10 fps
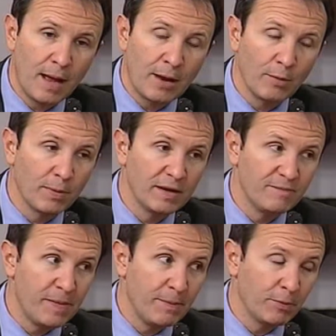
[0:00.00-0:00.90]
don't
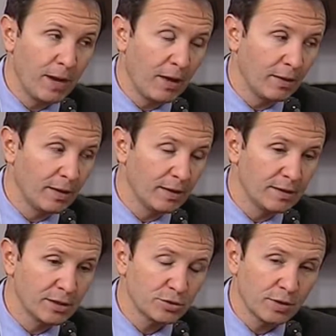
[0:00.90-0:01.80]
believe people down in the
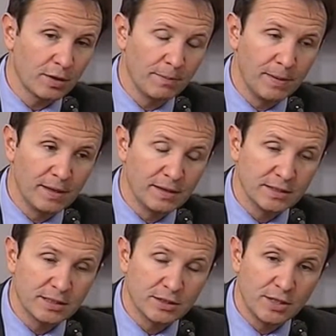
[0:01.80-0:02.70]
district are being
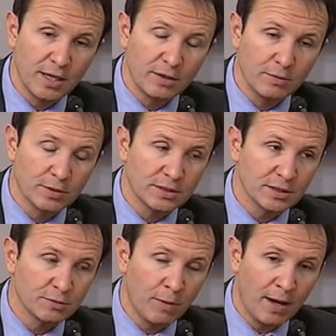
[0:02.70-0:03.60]
disingenuous
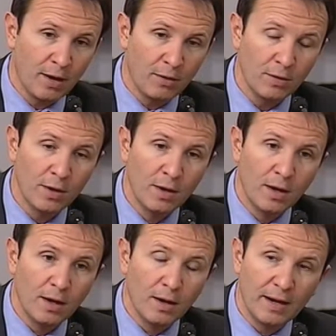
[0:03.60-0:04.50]
as well.
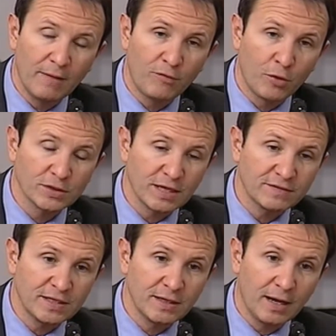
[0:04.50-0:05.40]
Now, of course, I've
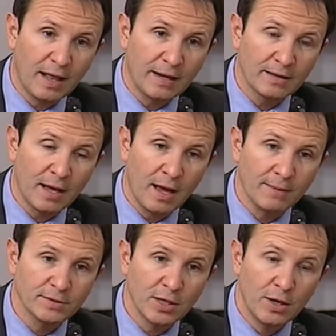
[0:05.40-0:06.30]
seen a lot of
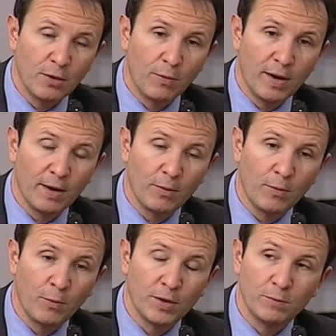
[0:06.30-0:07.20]
times where
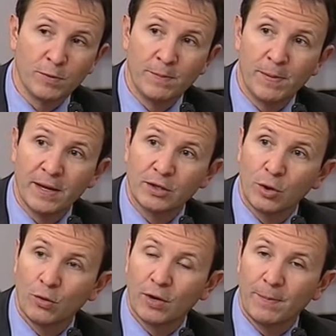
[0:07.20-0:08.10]
what we're being
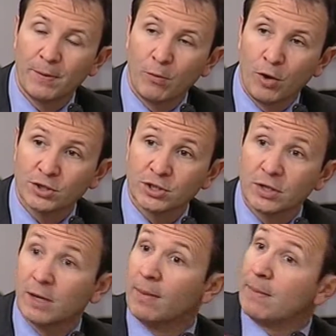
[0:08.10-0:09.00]
told up in
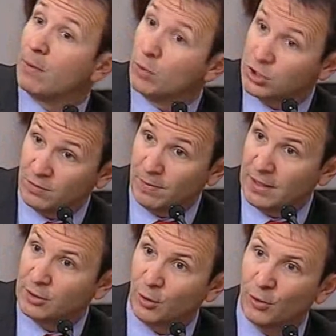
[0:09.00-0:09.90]
Washington and maybe what you're
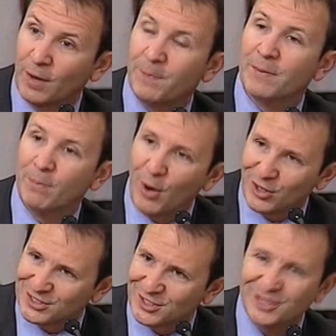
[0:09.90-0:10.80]
being told up in
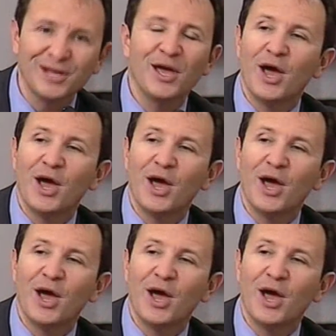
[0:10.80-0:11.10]
Boston